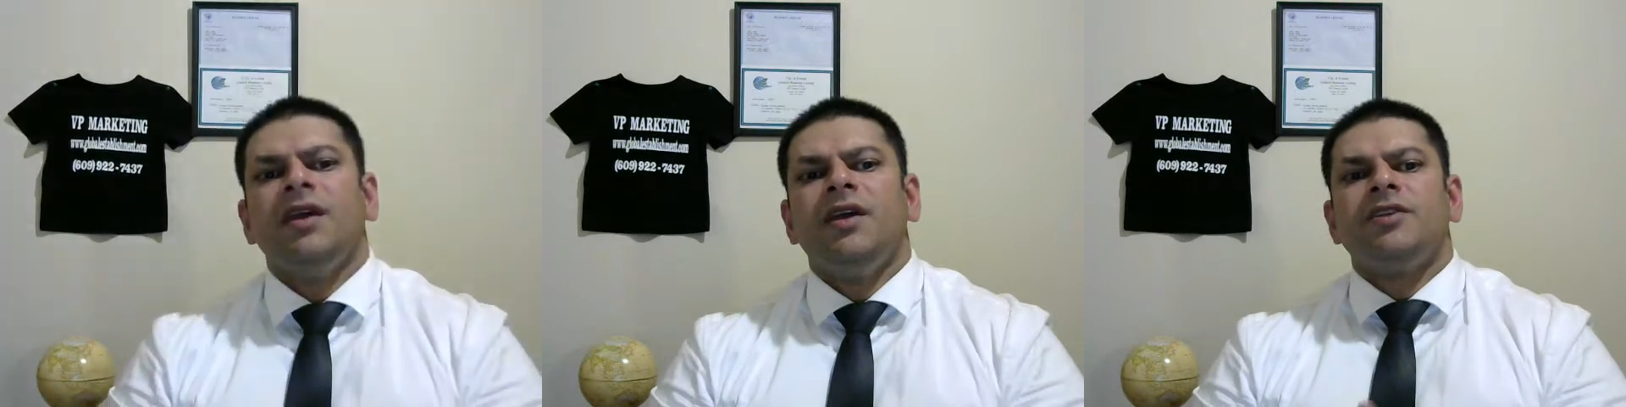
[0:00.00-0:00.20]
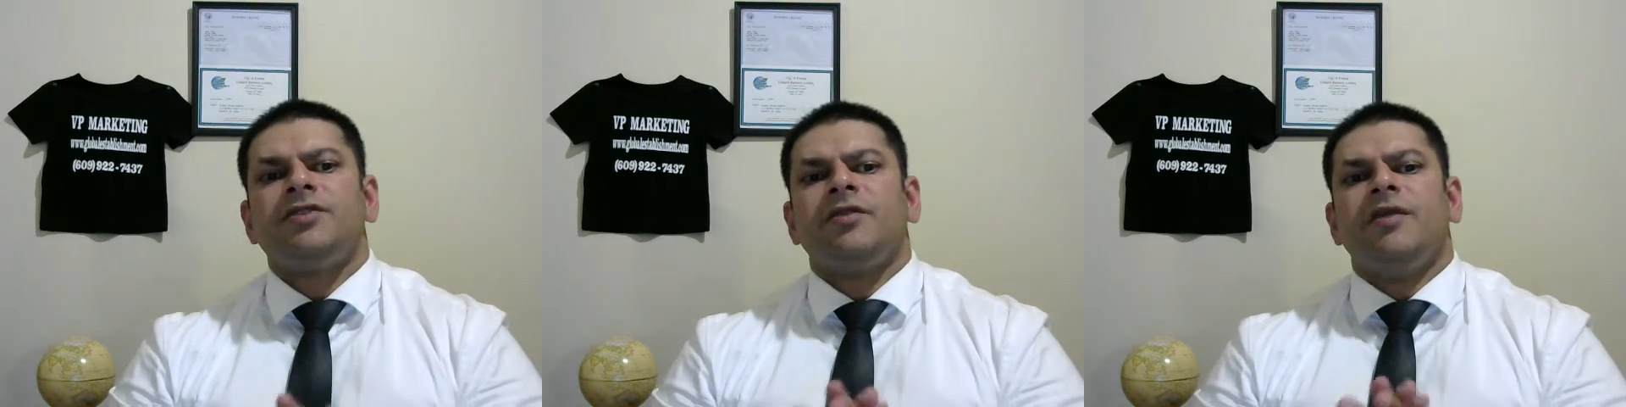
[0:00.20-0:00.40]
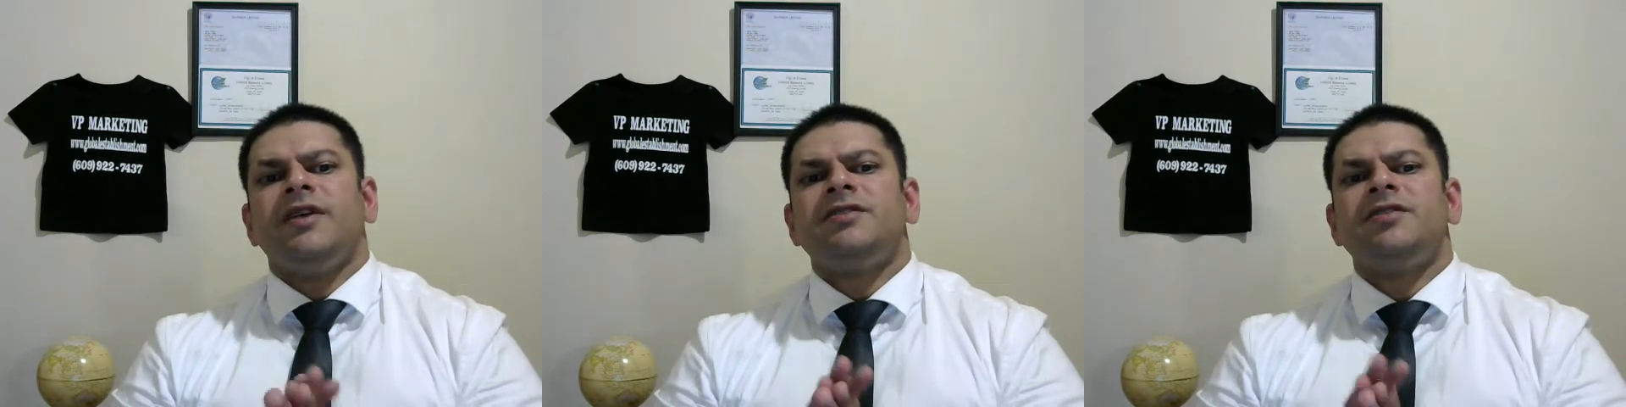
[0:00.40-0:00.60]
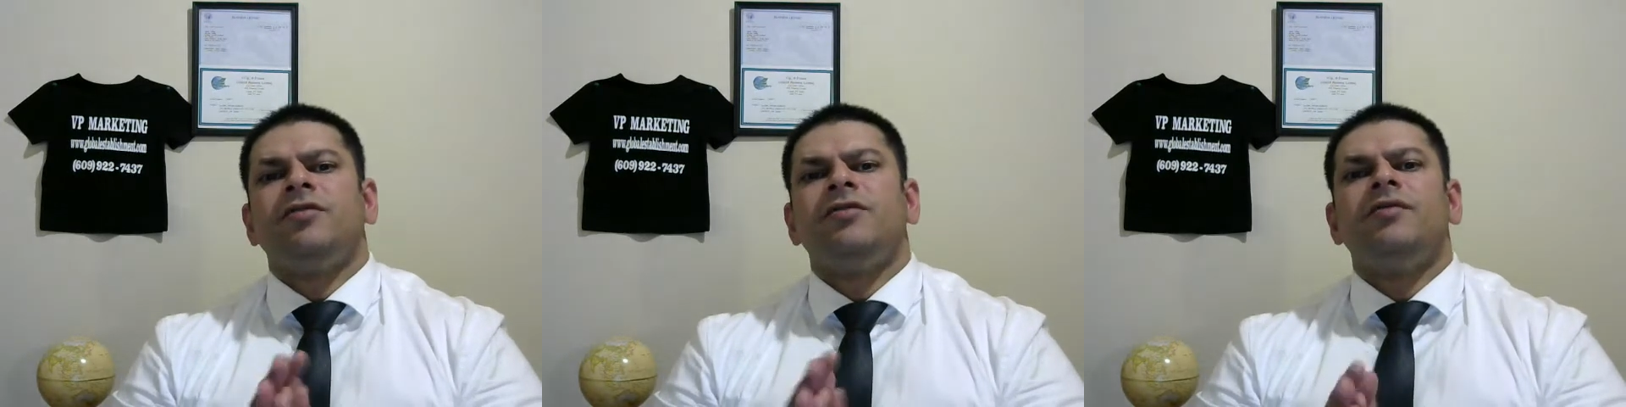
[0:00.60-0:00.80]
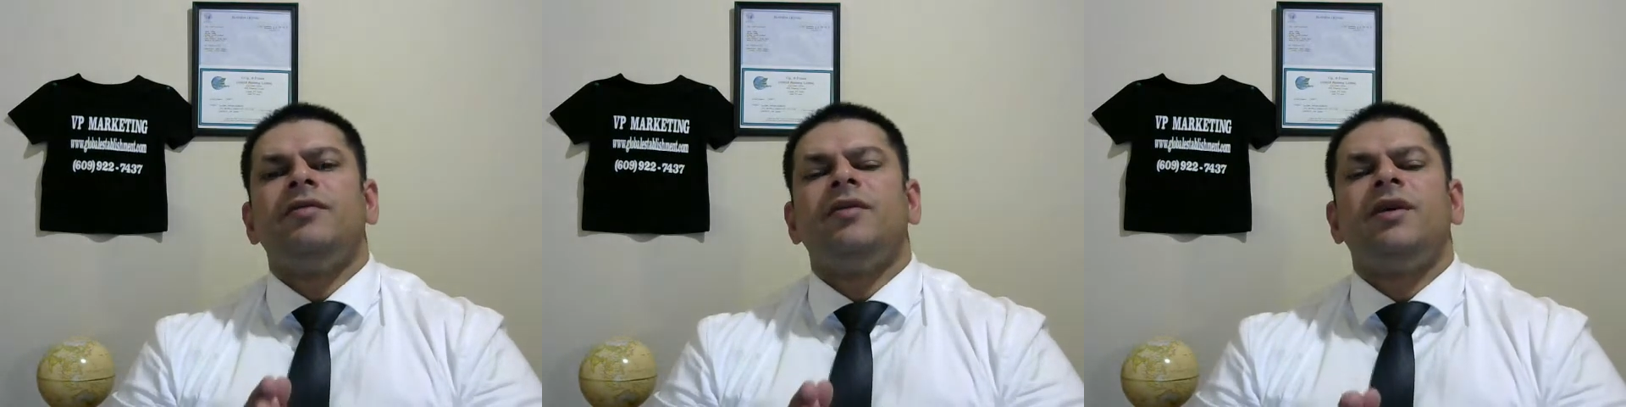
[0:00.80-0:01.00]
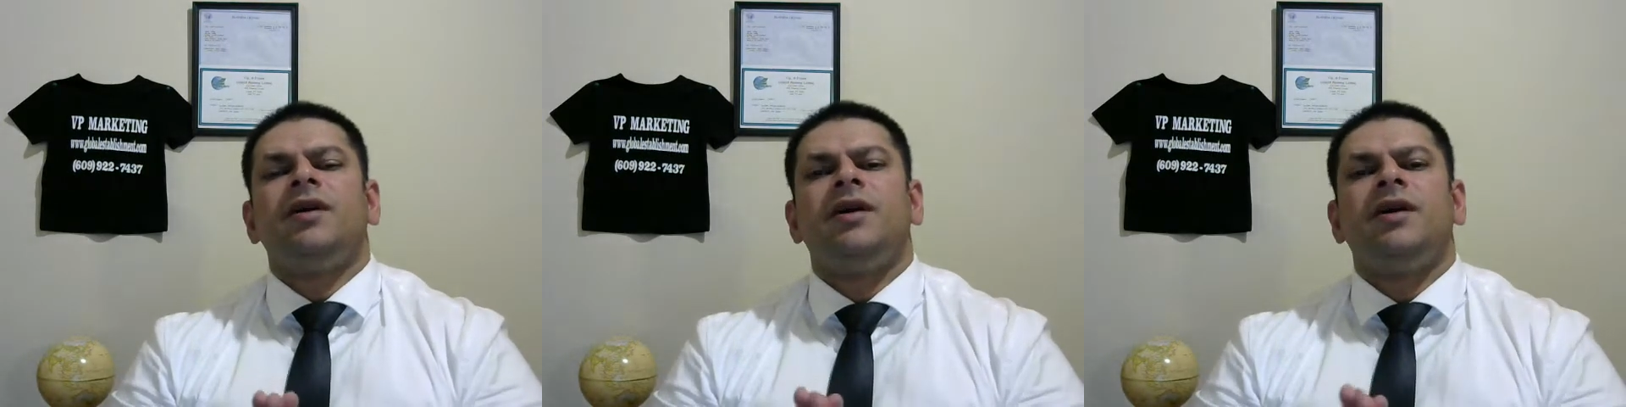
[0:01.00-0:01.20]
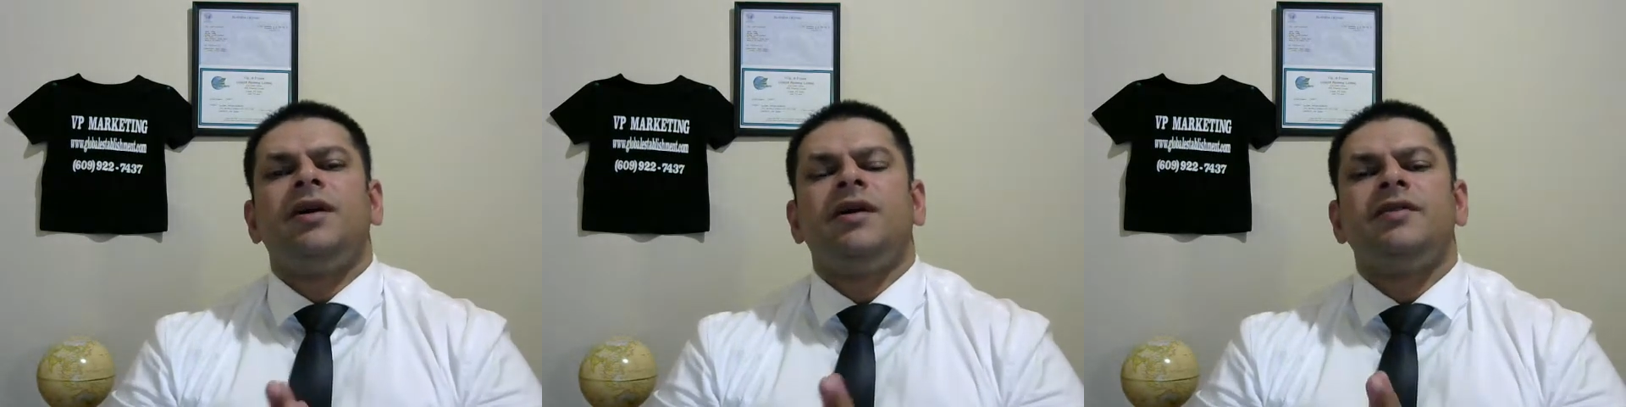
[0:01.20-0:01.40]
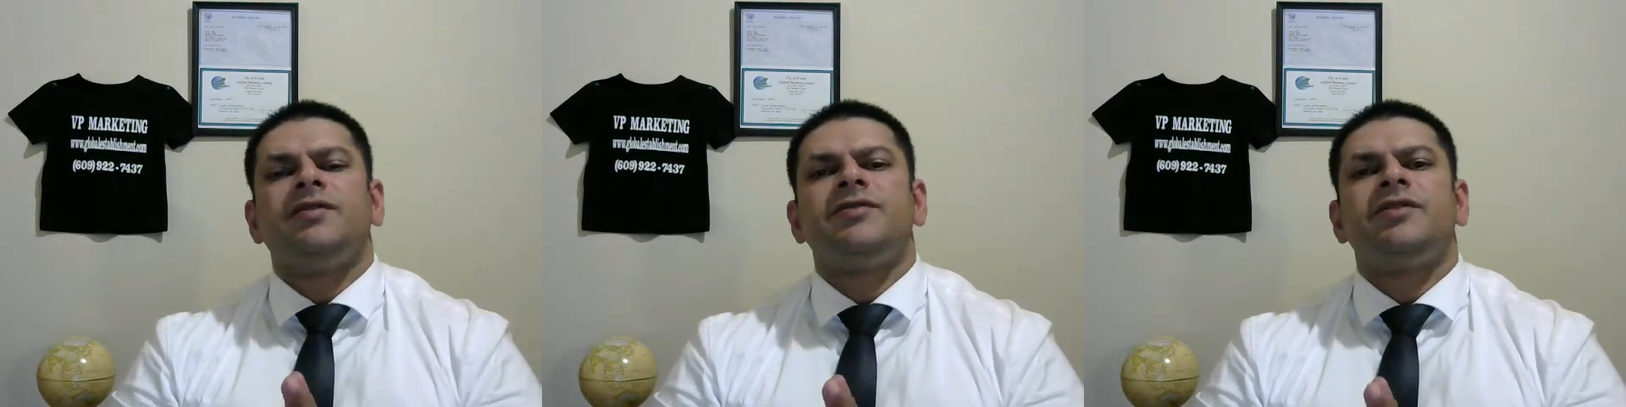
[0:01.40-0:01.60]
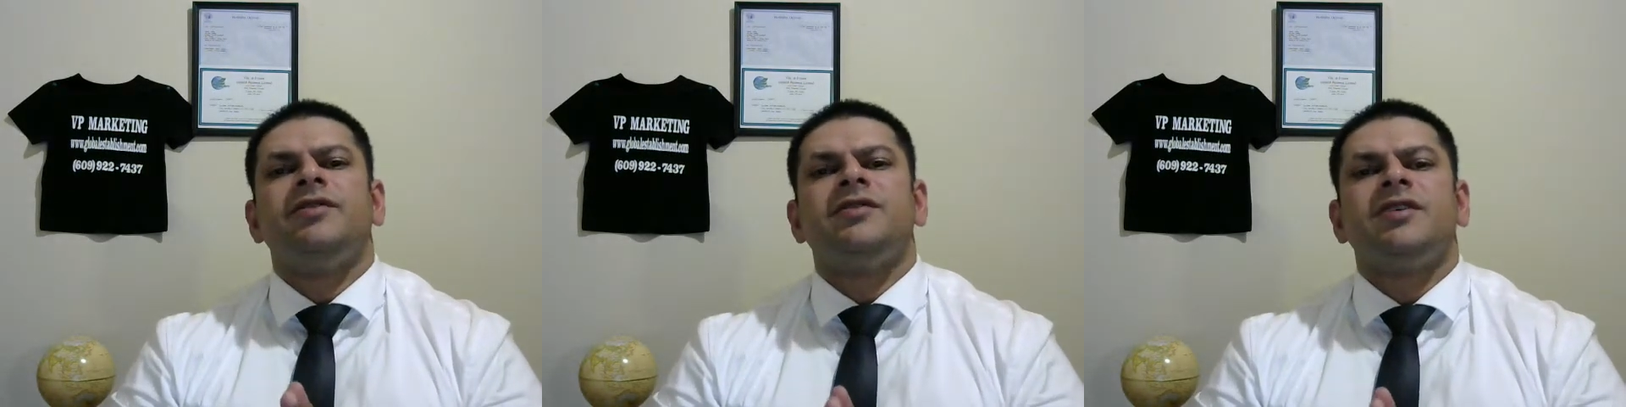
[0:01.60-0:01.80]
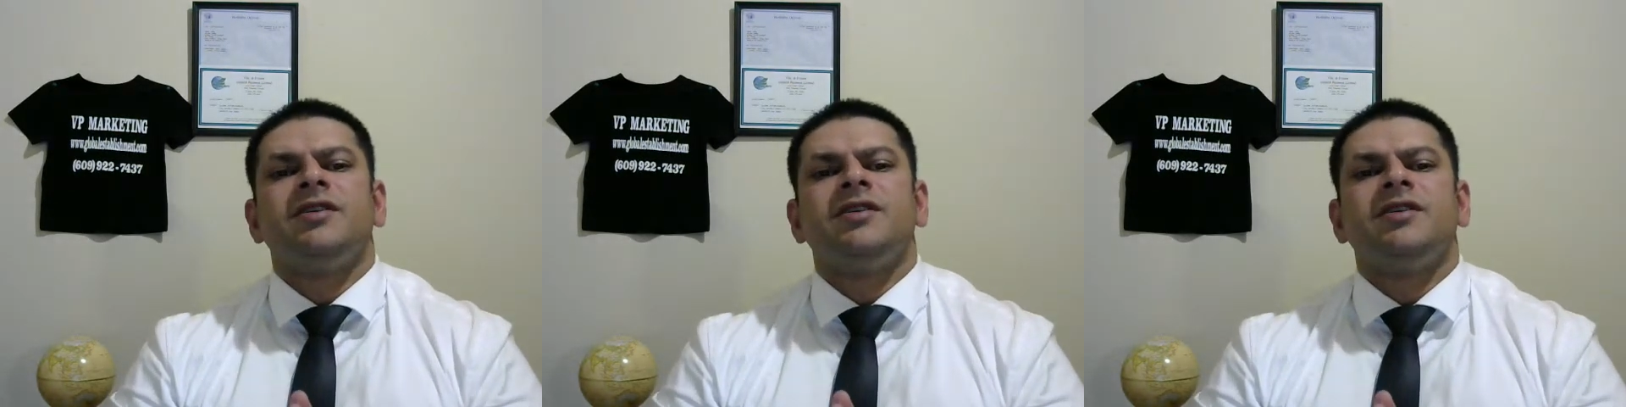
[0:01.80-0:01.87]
So SEO, search